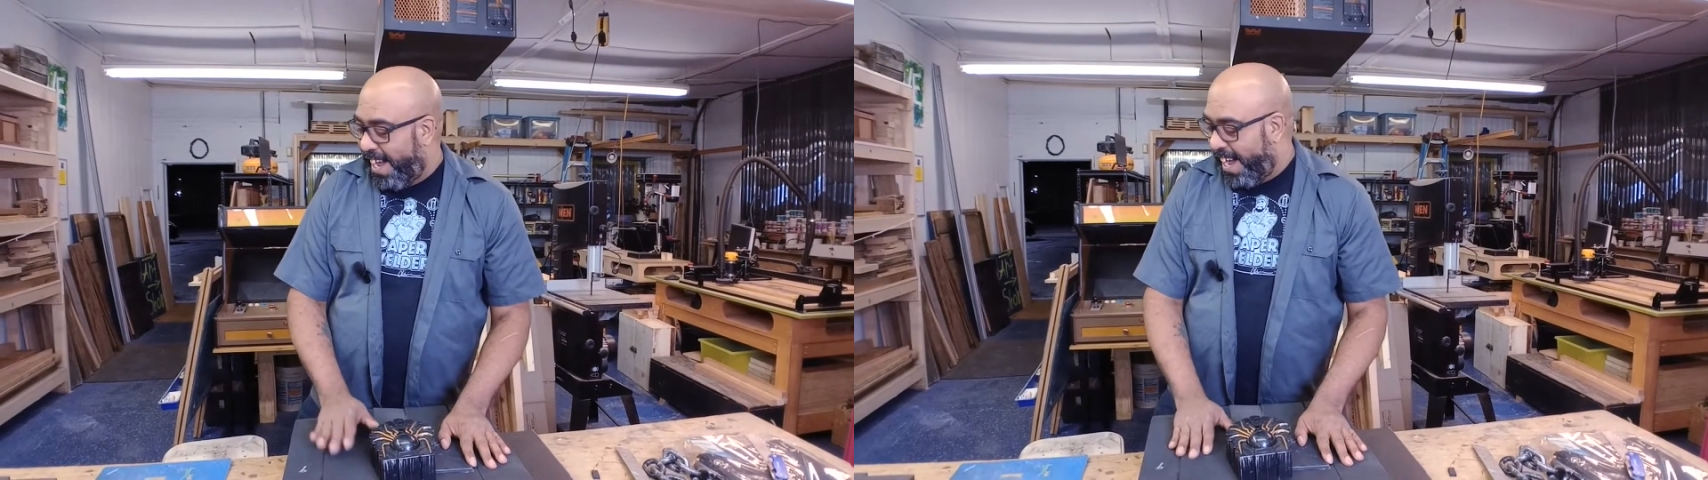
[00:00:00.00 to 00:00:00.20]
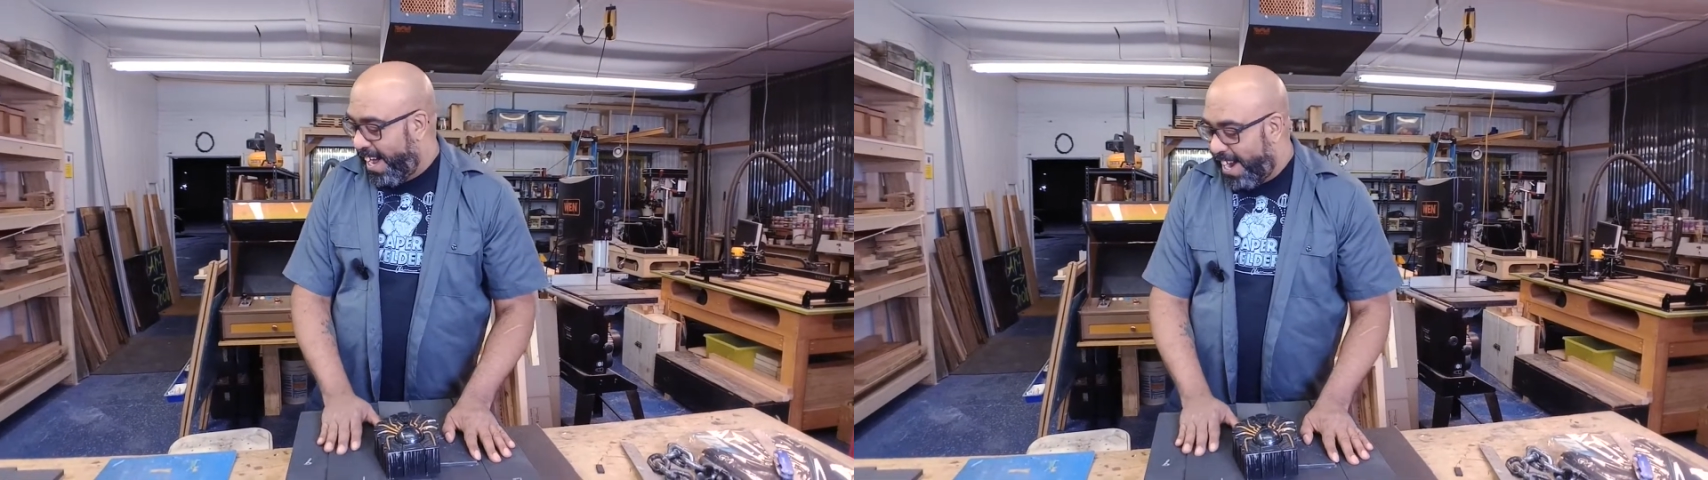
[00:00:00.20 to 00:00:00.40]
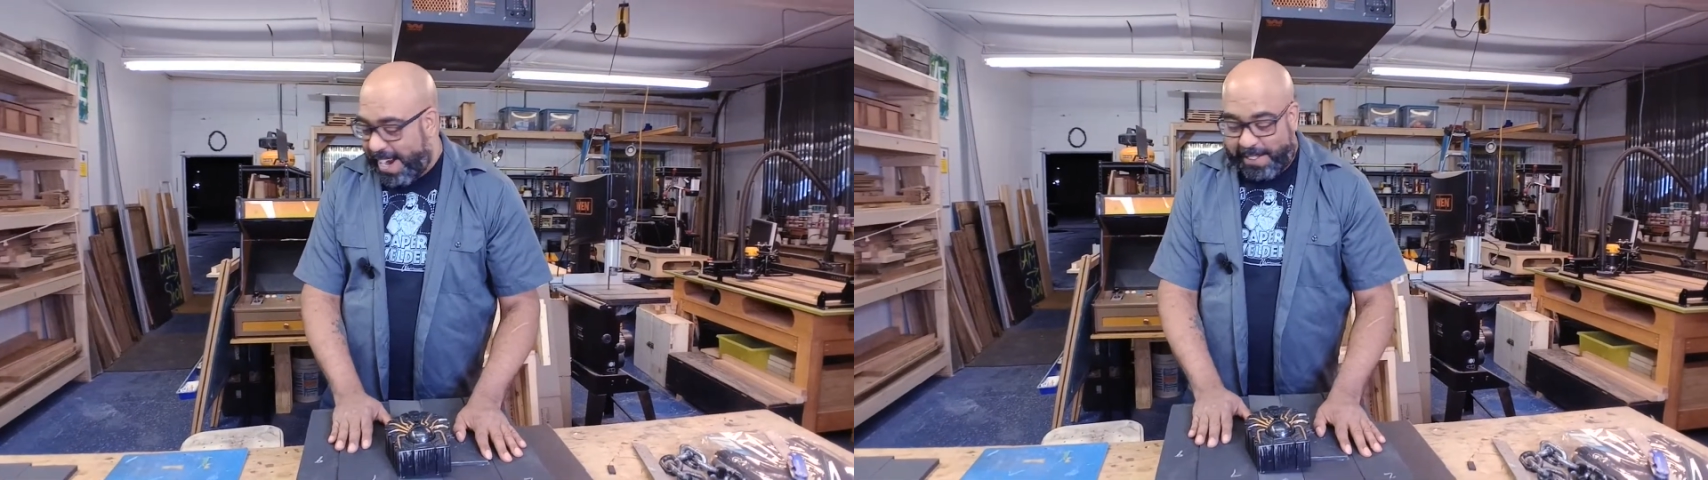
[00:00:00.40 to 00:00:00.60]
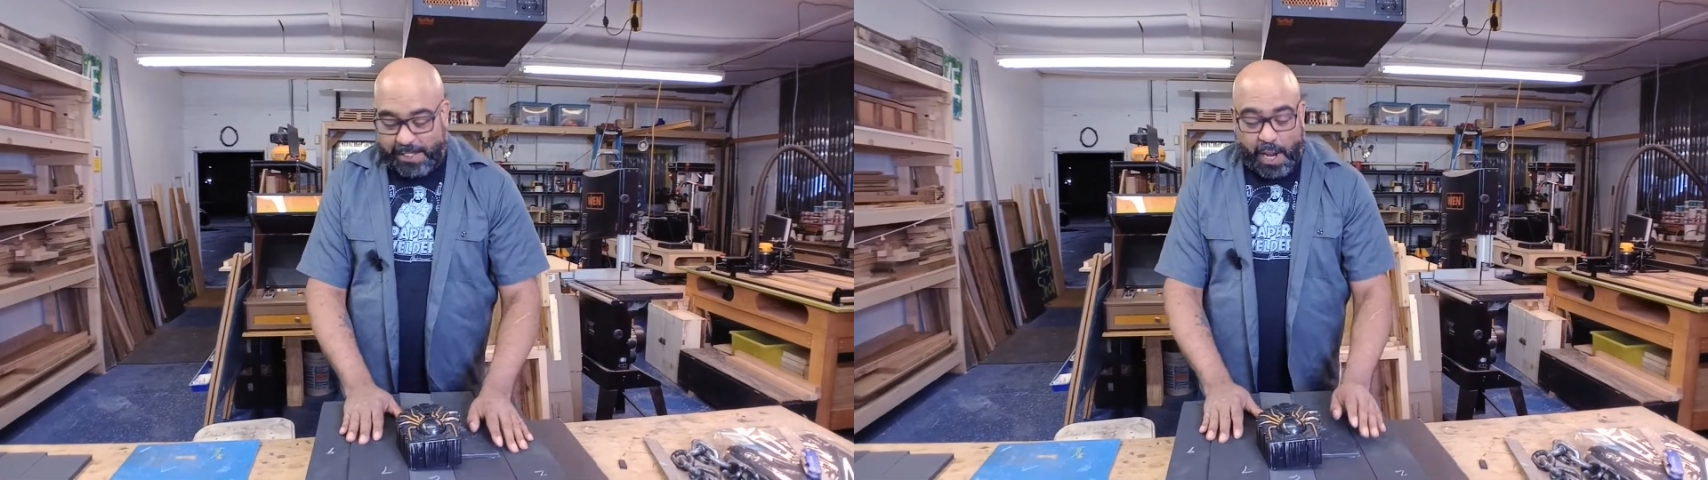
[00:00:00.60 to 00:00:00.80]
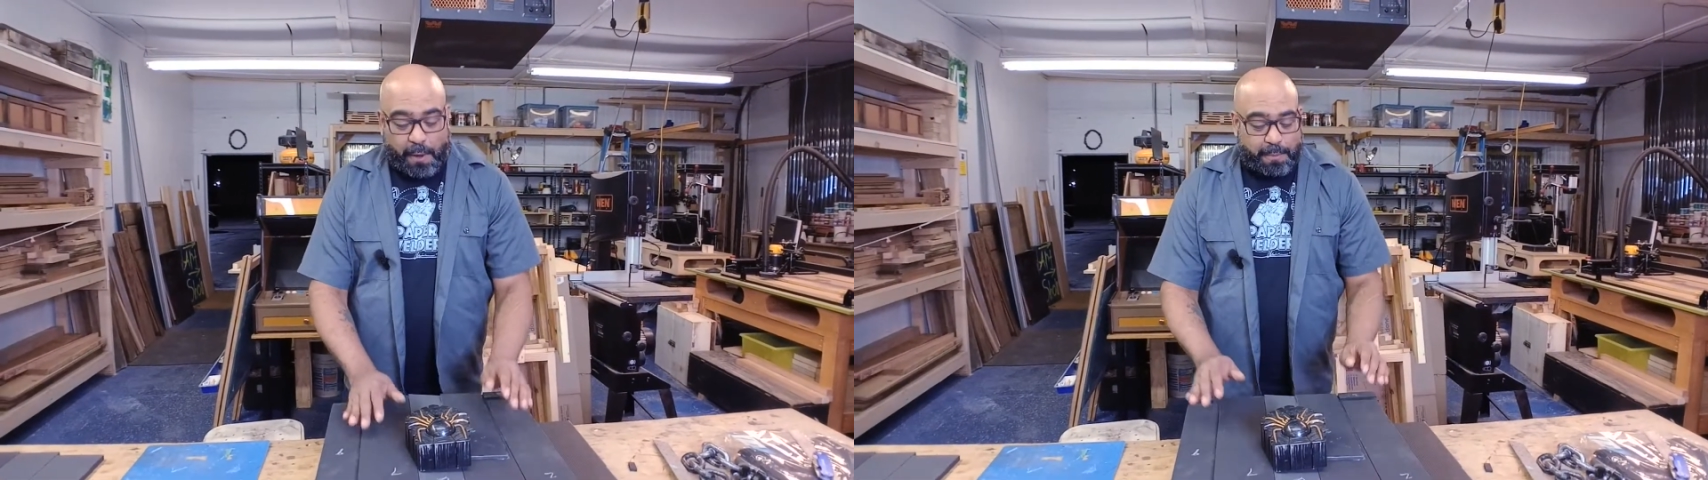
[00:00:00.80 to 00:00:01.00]
All right.
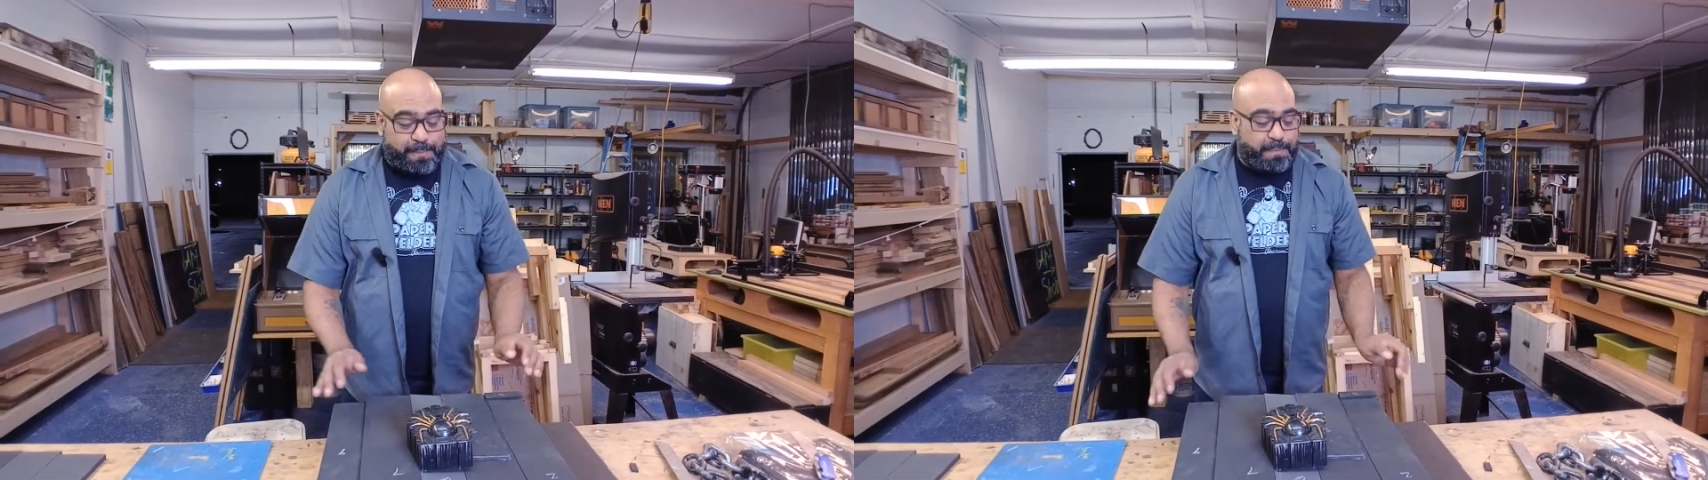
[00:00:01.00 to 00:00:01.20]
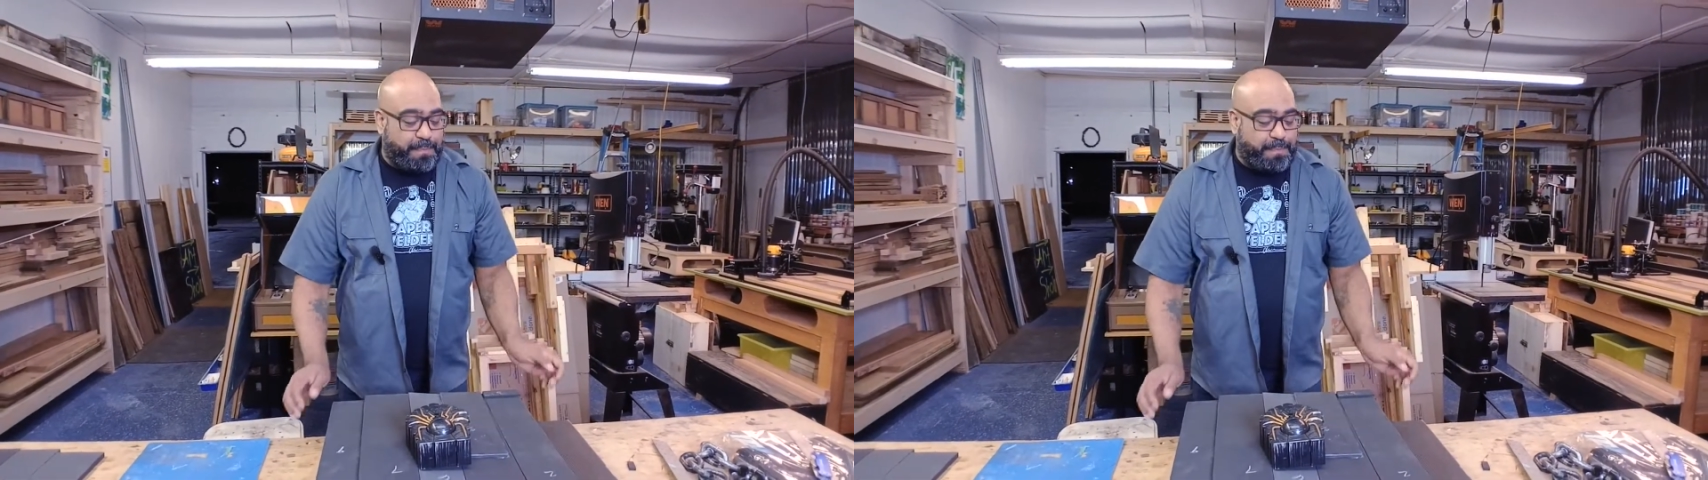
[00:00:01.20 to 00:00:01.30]
So